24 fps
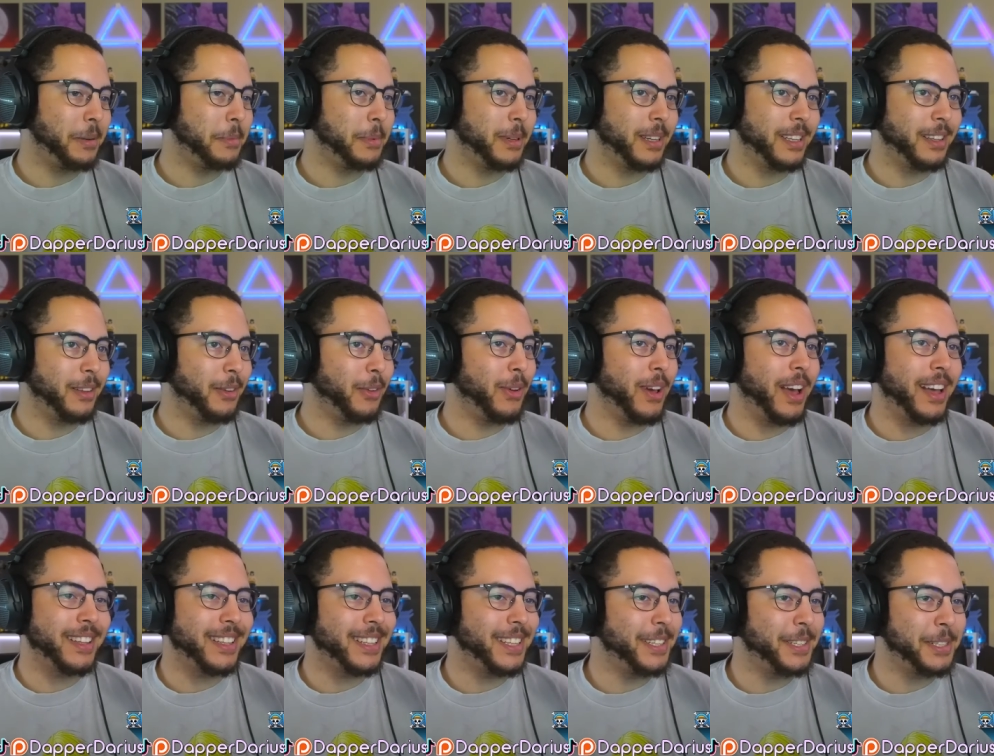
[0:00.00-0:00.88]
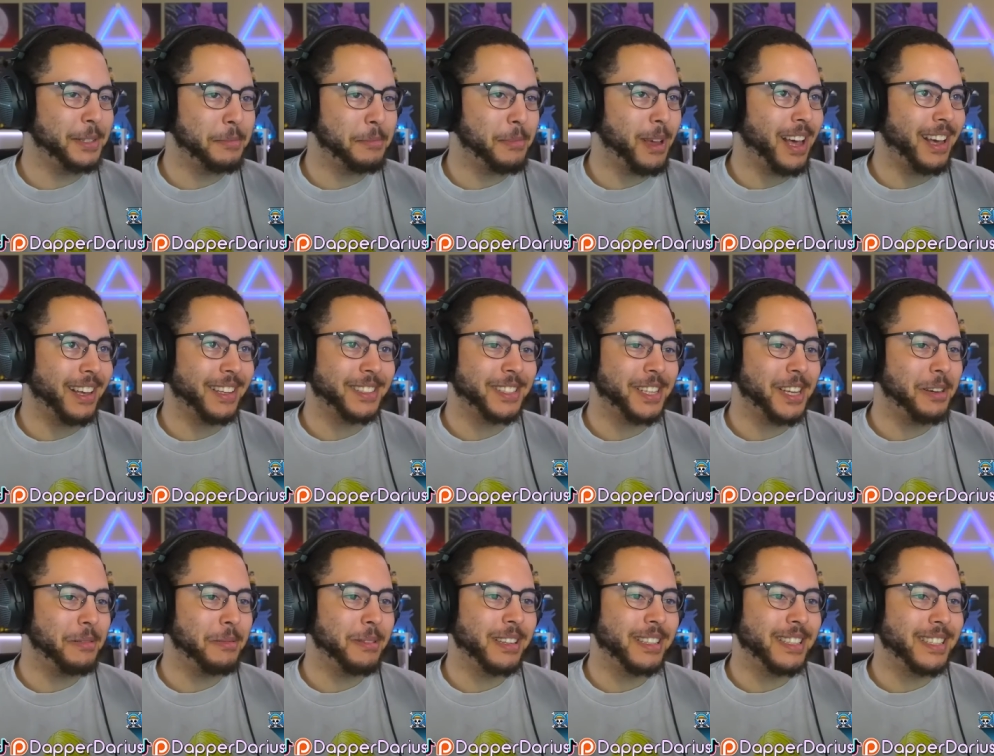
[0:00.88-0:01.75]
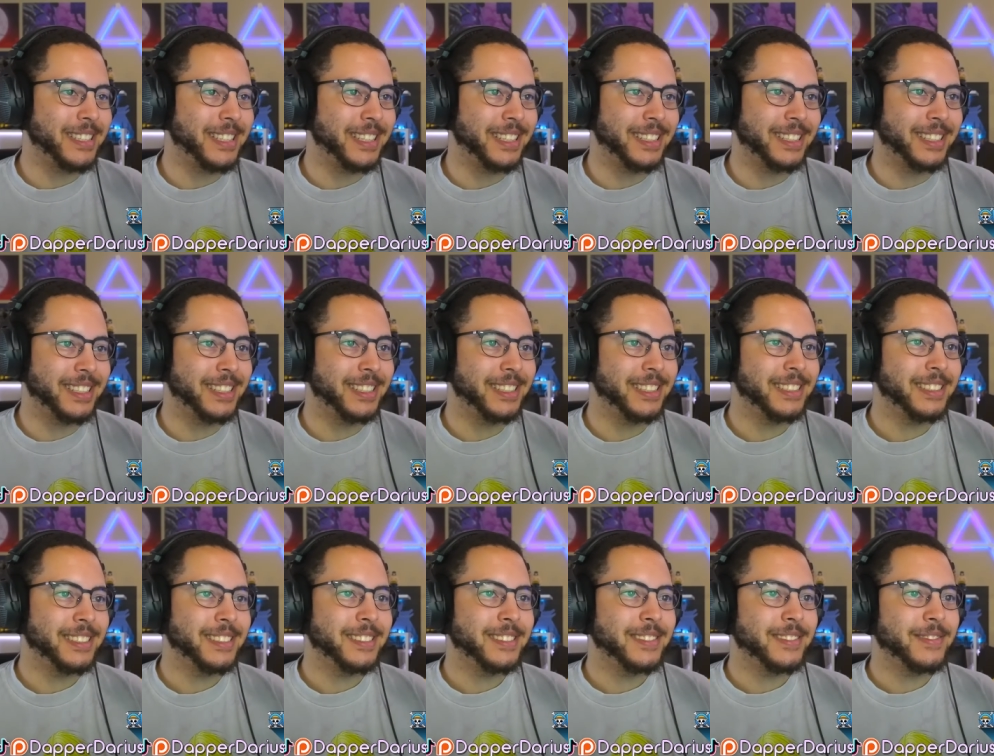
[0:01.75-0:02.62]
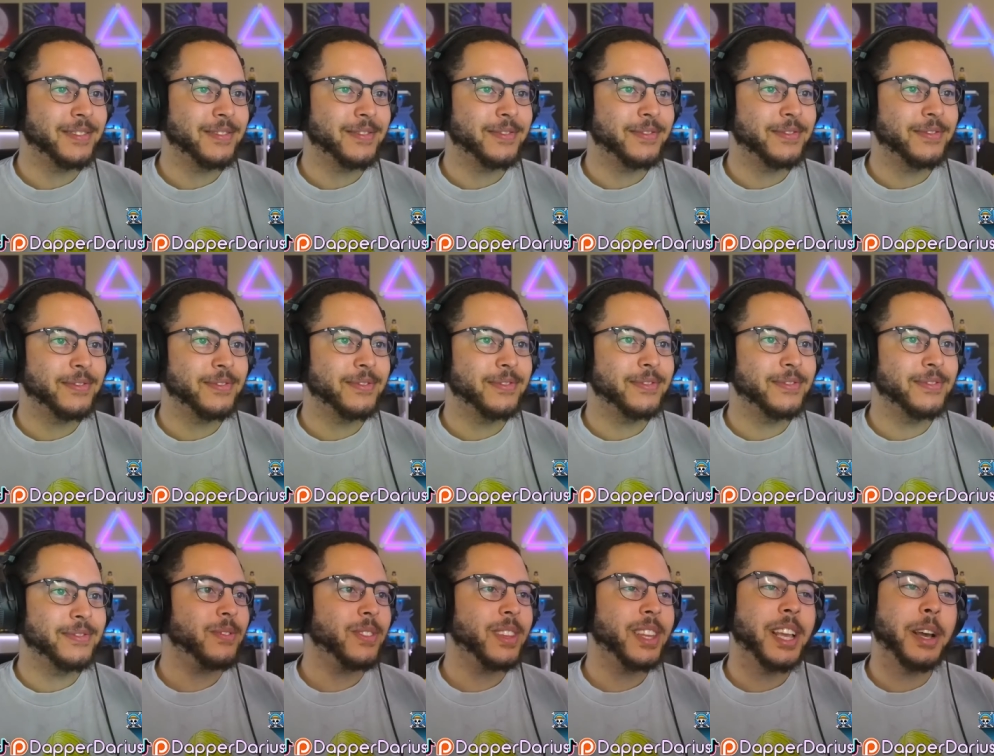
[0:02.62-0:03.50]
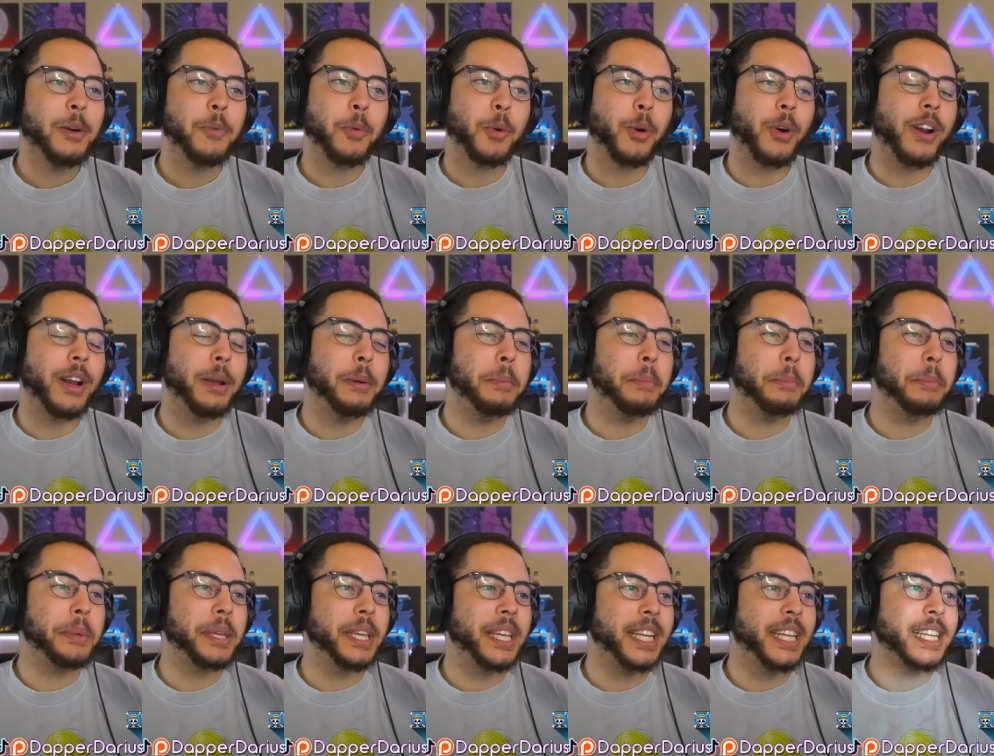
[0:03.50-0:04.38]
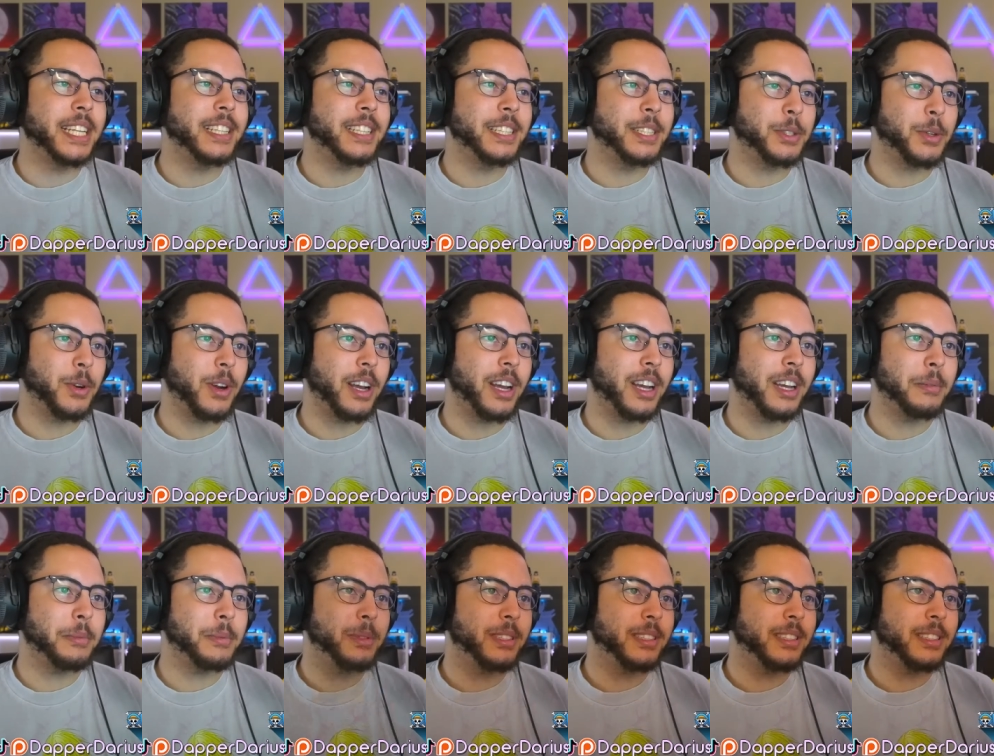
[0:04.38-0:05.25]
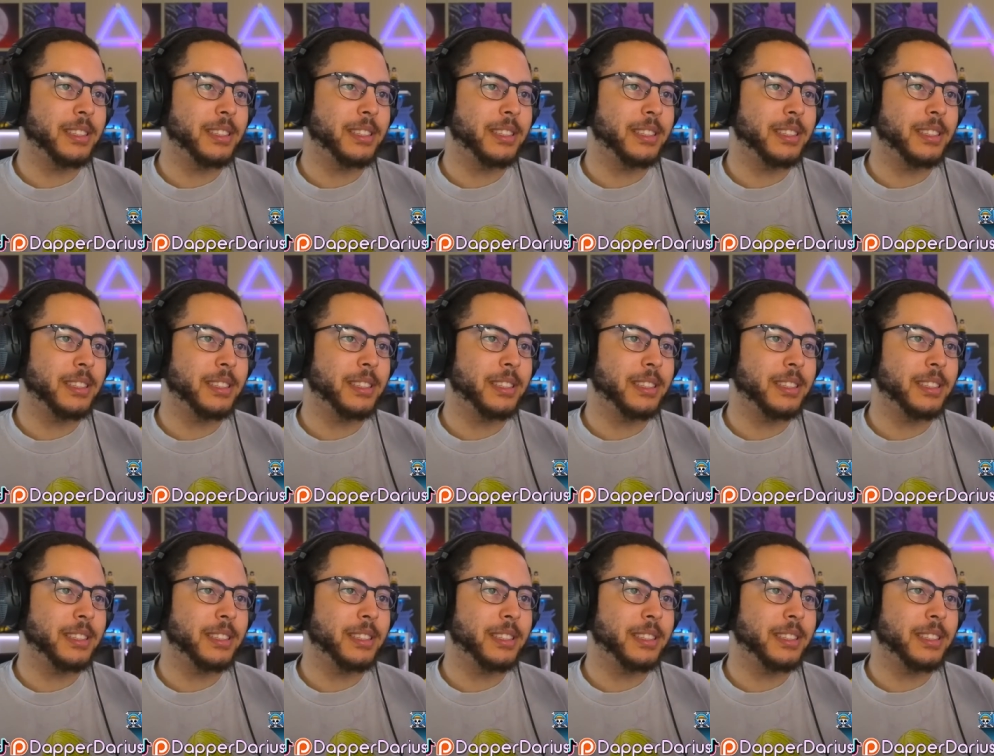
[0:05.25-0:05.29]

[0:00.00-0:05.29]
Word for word: but the fact that he just backs up instantly and we're immediately trapped.